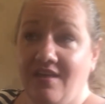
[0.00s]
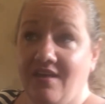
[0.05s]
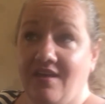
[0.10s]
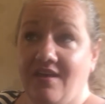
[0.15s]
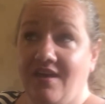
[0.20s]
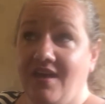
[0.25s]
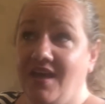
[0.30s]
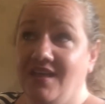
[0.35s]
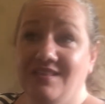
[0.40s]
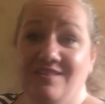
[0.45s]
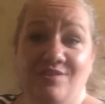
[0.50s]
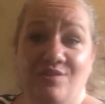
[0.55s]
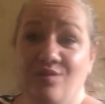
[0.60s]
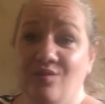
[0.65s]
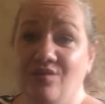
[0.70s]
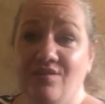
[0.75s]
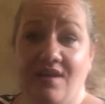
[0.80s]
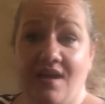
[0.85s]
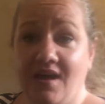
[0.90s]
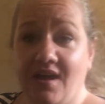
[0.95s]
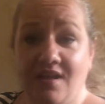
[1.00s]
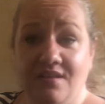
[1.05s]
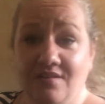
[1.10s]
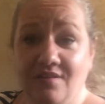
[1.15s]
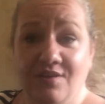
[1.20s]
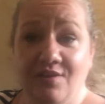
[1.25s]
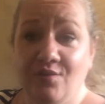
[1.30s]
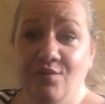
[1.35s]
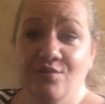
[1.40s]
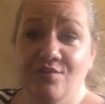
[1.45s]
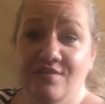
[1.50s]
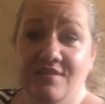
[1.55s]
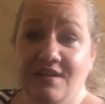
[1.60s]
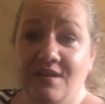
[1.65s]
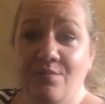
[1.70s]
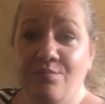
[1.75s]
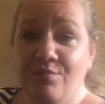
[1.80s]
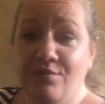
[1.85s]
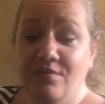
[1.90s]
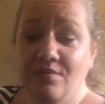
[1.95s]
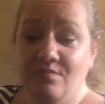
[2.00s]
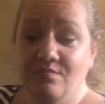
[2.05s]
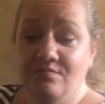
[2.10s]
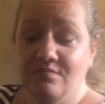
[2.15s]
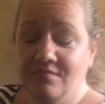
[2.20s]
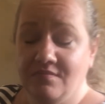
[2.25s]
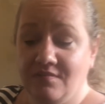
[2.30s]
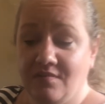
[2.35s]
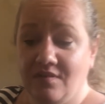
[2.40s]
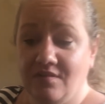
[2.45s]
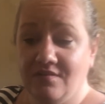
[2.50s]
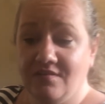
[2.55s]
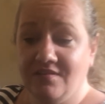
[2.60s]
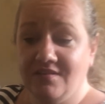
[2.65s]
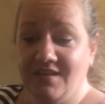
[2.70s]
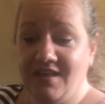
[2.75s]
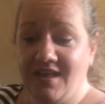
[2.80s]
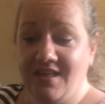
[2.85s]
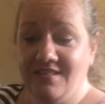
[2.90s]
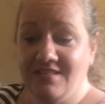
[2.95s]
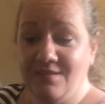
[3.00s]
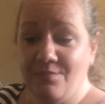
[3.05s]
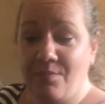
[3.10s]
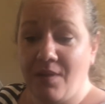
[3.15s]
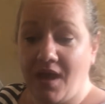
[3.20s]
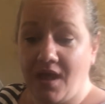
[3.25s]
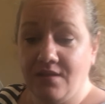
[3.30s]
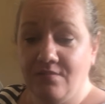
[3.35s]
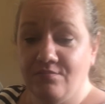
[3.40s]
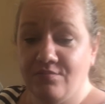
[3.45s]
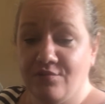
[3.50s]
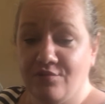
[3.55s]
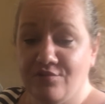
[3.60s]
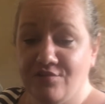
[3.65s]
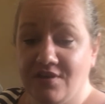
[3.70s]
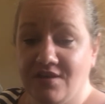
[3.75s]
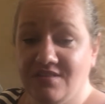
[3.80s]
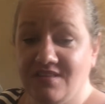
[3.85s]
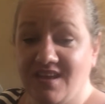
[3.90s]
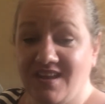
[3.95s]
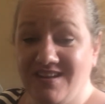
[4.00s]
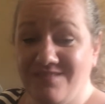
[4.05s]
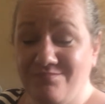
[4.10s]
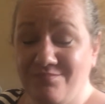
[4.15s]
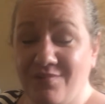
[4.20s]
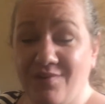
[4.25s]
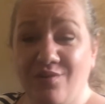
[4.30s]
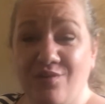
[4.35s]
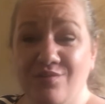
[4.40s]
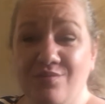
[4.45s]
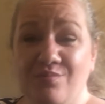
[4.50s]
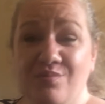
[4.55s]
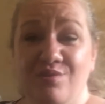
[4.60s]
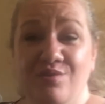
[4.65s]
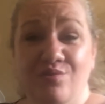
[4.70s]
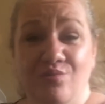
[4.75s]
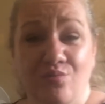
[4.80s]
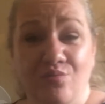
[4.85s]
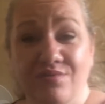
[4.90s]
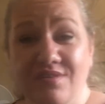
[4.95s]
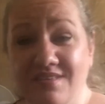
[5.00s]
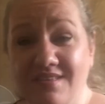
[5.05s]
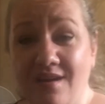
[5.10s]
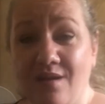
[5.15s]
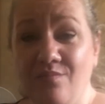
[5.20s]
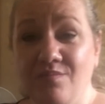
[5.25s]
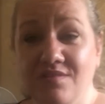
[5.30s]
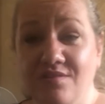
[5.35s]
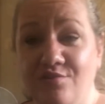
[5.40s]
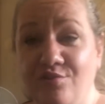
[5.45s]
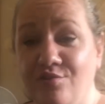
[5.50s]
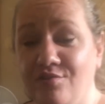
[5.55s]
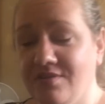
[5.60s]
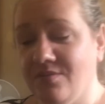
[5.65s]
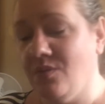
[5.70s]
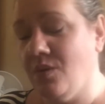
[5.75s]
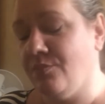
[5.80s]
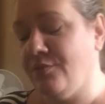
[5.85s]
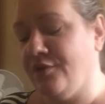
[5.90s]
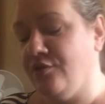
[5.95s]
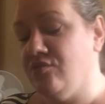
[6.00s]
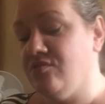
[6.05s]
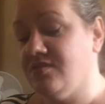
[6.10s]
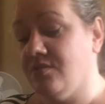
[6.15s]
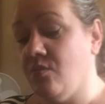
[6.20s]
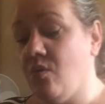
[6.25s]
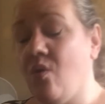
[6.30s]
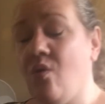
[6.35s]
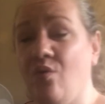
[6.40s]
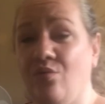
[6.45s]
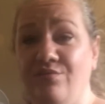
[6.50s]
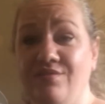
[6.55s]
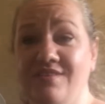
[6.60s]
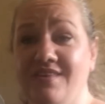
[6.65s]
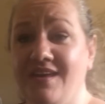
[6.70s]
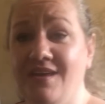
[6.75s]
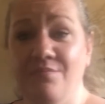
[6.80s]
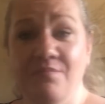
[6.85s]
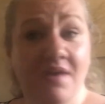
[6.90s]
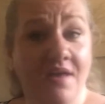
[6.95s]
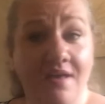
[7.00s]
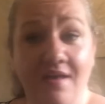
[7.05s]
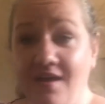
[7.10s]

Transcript: I had two that I hadn't used, and I put them in the panning project, and because I was so determined to use them up, I used them all the time.